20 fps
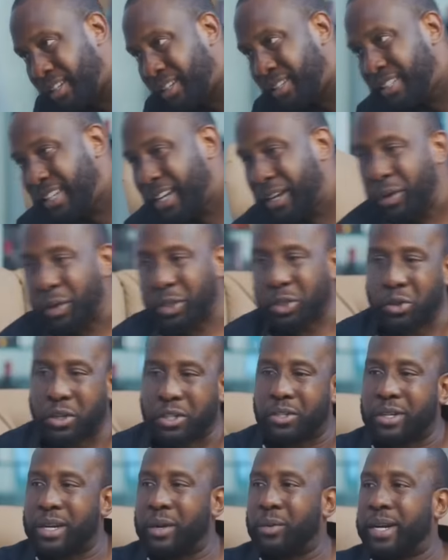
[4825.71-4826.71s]
See how you were
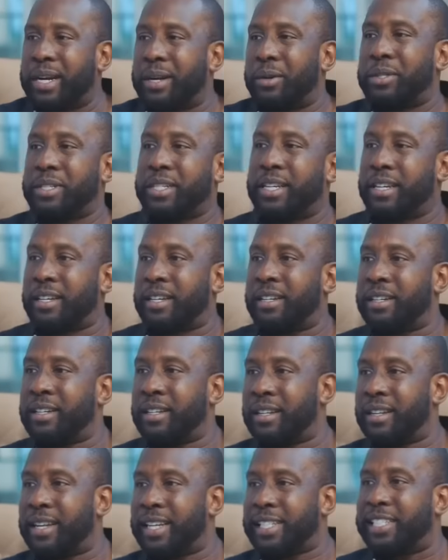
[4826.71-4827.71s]
talking to her when I was here?
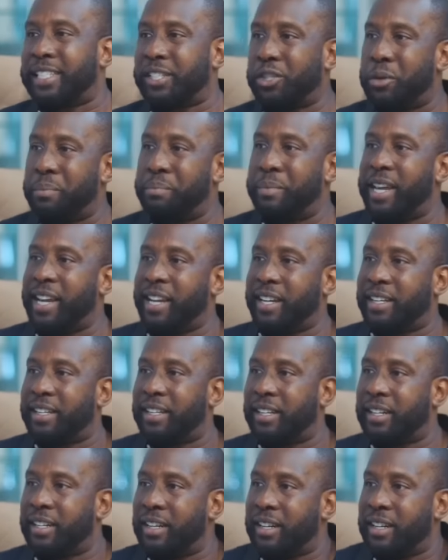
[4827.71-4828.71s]
Like she's your maid.